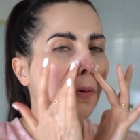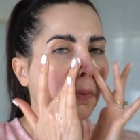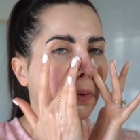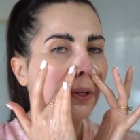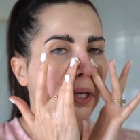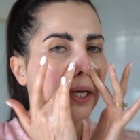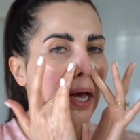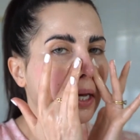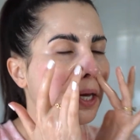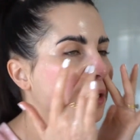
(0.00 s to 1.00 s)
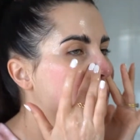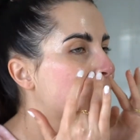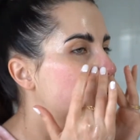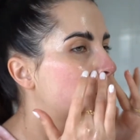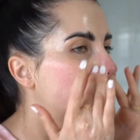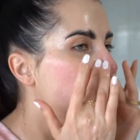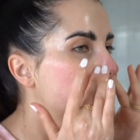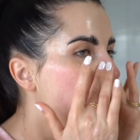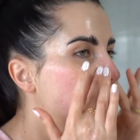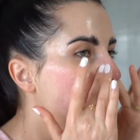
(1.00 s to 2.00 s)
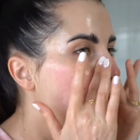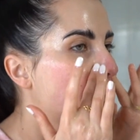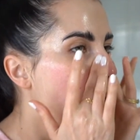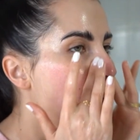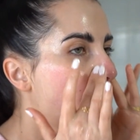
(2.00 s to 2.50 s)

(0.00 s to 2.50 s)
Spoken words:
Really getting into the nose here.